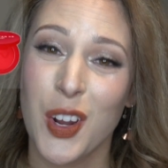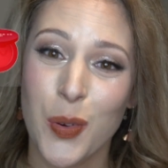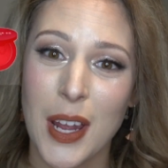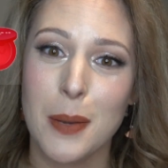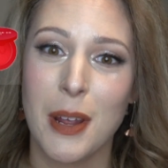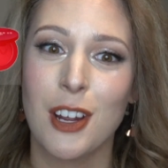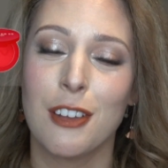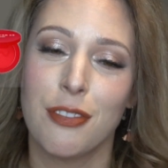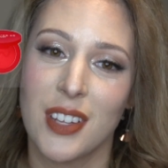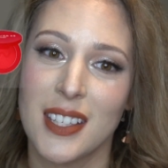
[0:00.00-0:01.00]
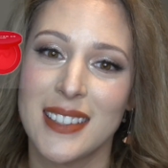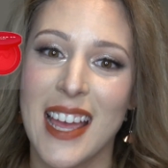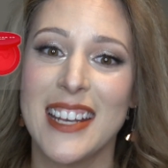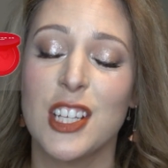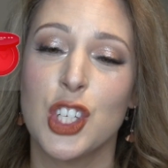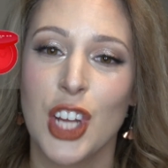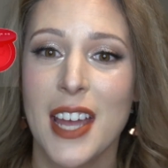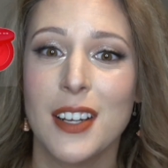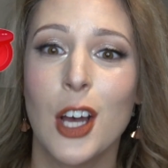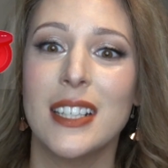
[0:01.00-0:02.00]
Cranberry Fizz and a
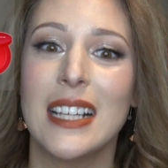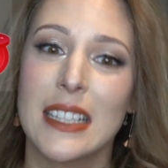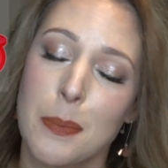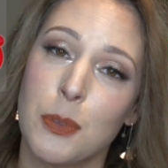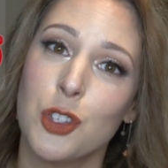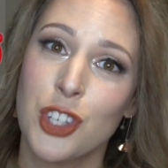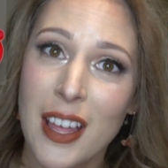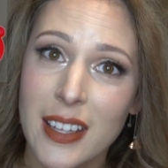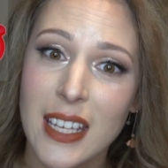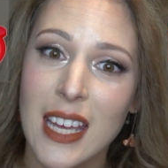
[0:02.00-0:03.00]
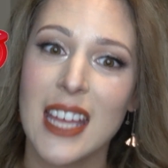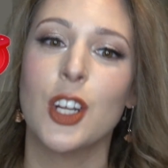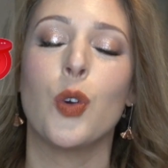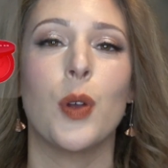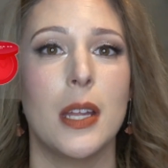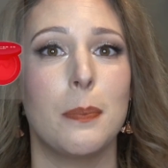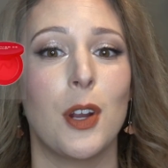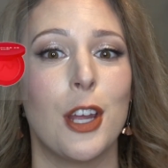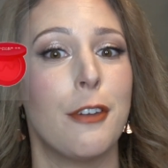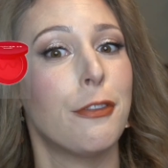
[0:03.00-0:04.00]
Shine On Lip Jelly in
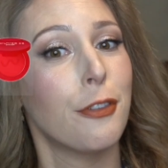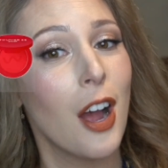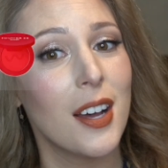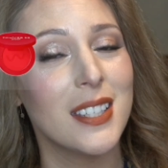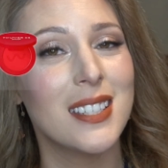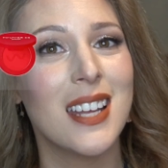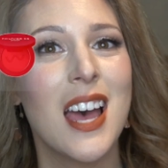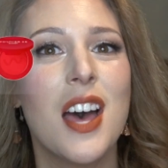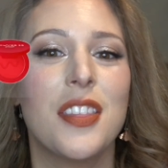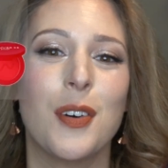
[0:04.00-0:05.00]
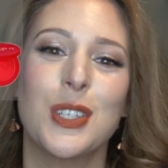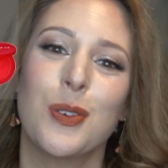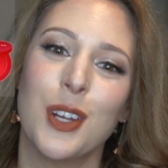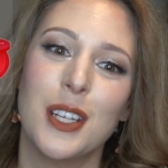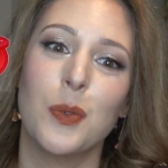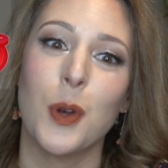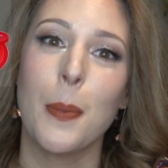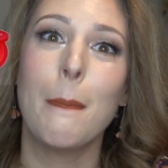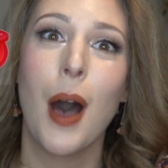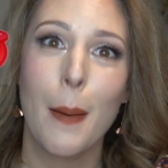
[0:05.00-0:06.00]
Cranberry Frost that was created
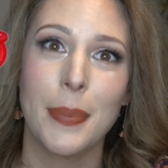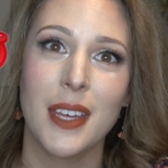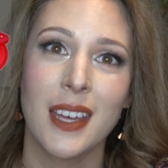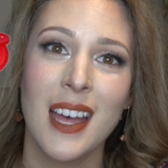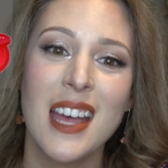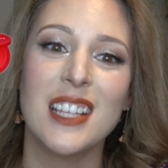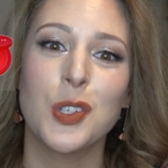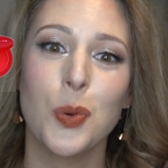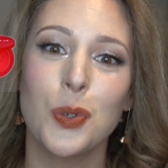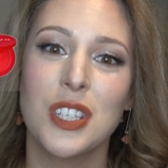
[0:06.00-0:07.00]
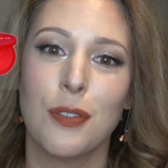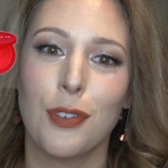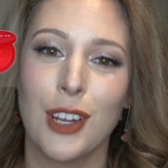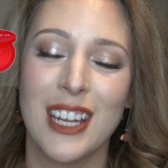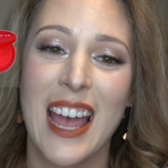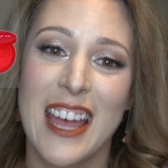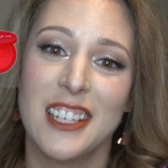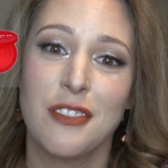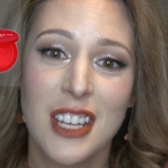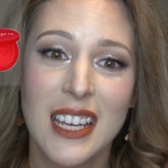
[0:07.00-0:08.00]
with Poppi. It's cruelty-free
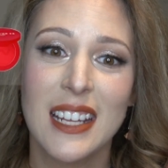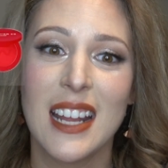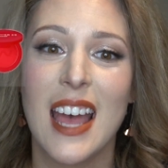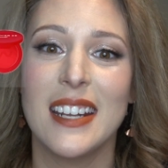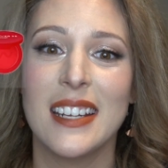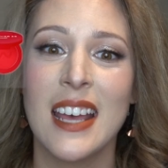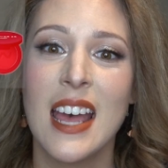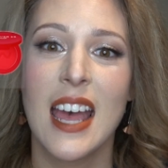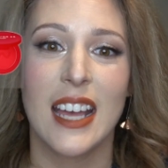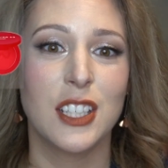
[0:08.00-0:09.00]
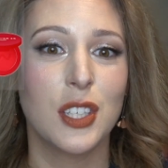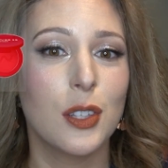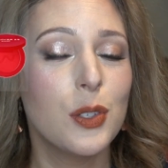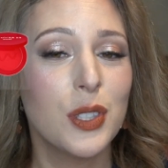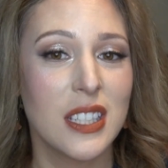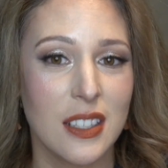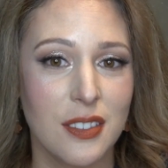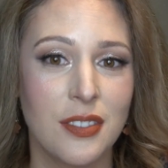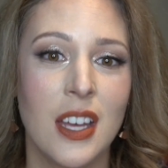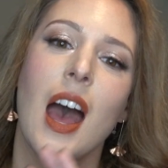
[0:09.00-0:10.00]
and vegan and
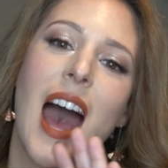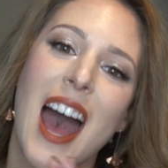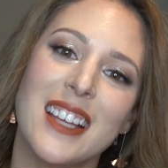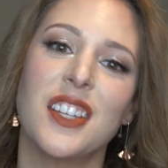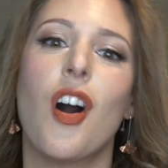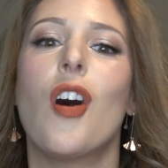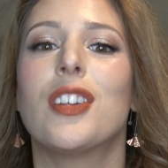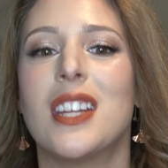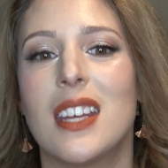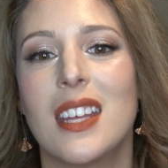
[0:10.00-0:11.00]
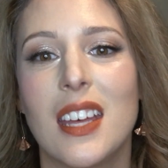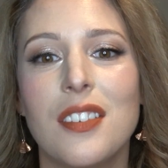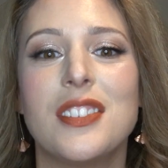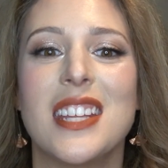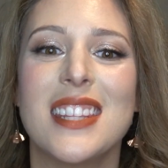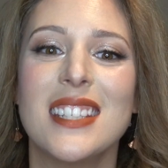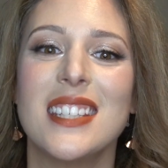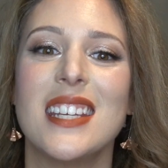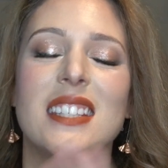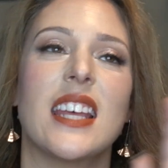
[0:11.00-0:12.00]
exclusive as a holiday gift. This
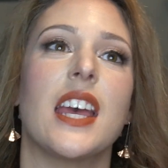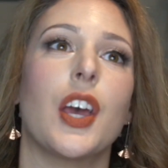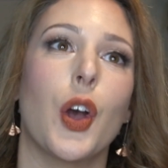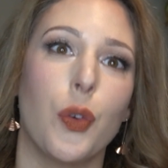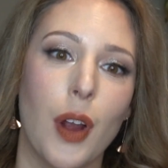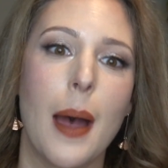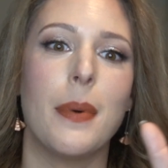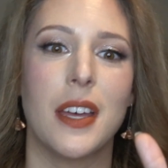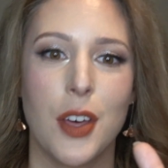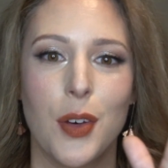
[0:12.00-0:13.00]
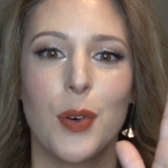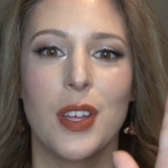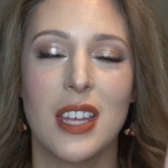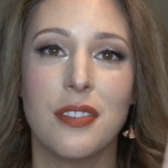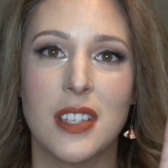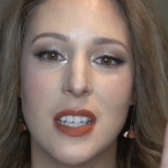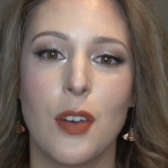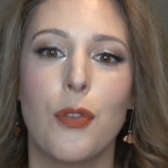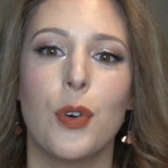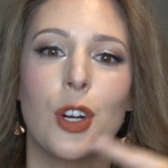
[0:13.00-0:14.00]
is a grab-and-go gifting
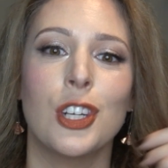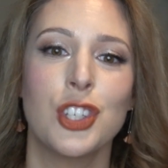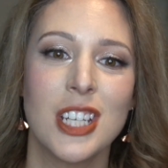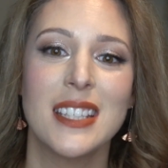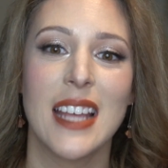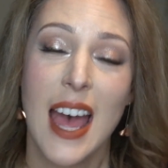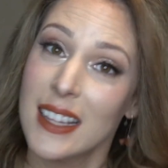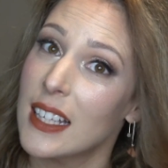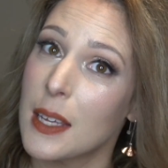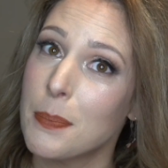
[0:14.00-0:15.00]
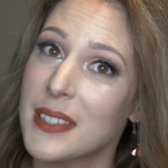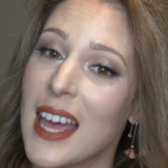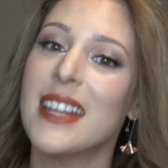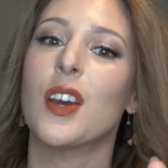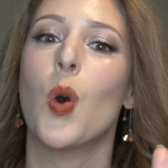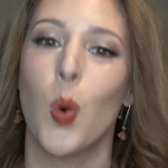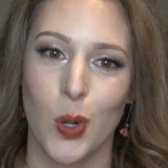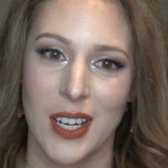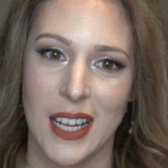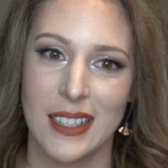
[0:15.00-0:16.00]
for cheeks and lips, and it
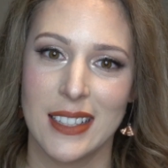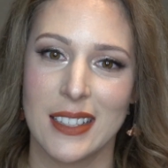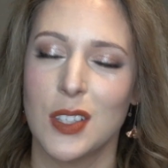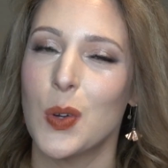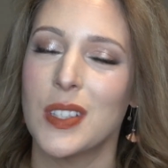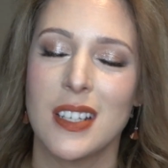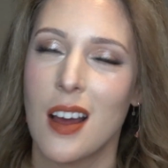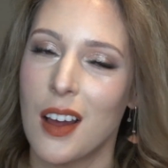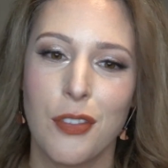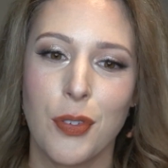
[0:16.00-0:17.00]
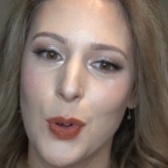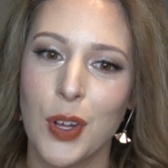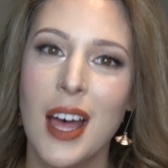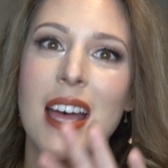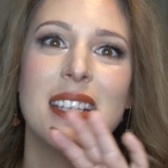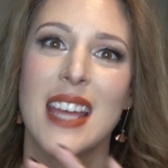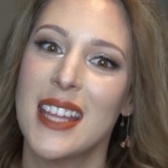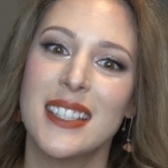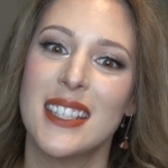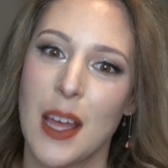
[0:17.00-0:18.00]
coordinates. So it's not a full
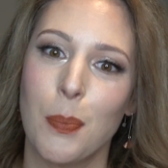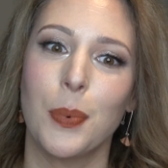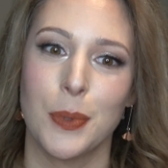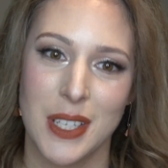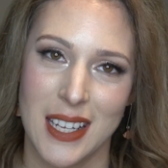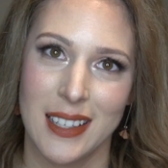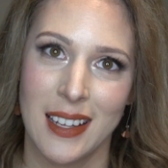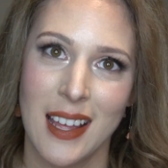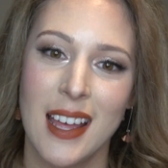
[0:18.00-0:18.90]
10-step routine.